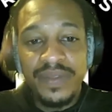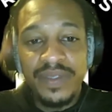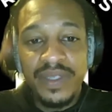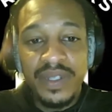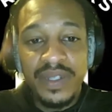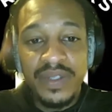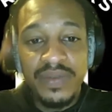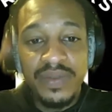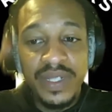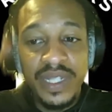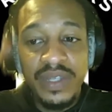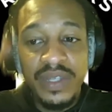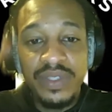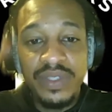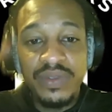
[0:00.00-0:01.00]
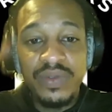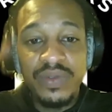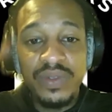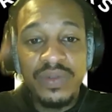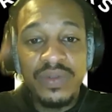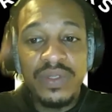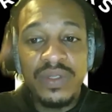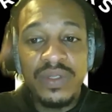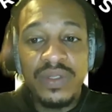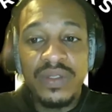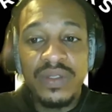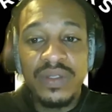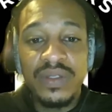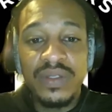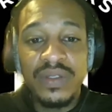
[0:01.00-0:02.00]
And if we deal with the root,
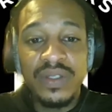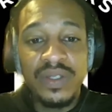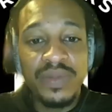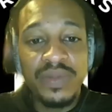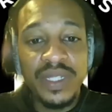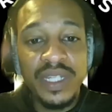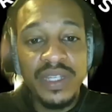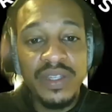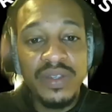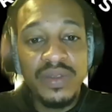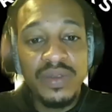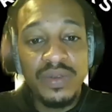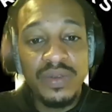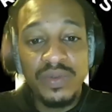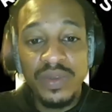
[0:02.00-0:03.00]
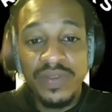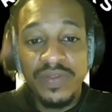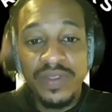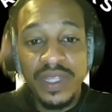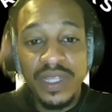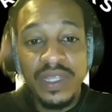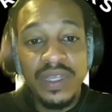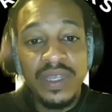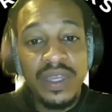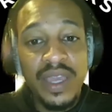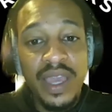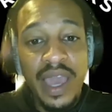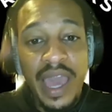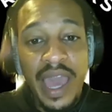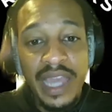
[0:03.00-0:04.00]
then we deal with the
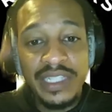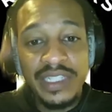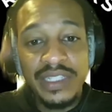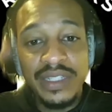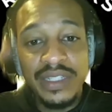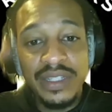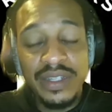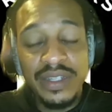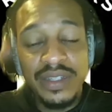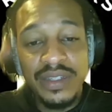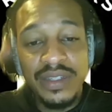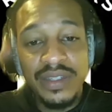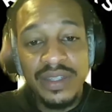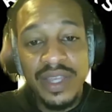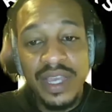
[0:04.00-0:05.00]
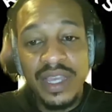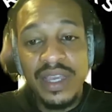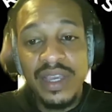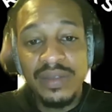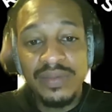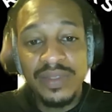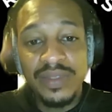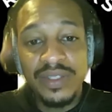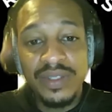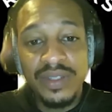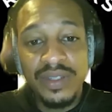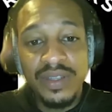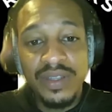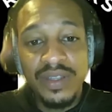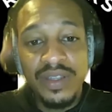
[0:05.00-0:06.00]
action that comes
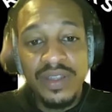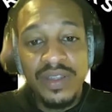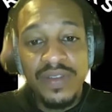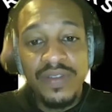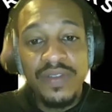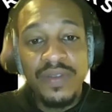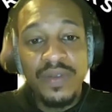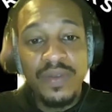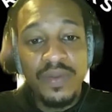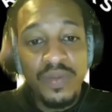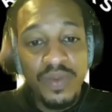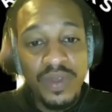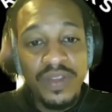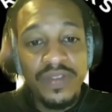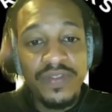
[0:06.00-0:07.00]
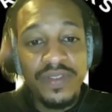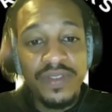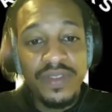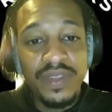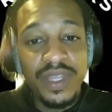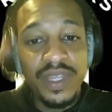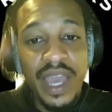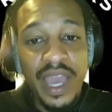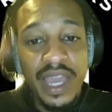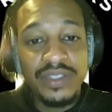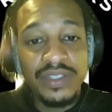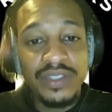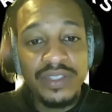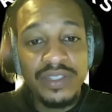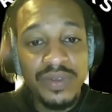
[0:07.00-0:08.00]
with the
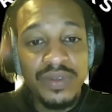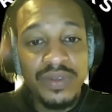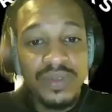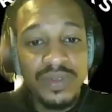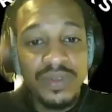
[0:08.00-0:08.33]
actual,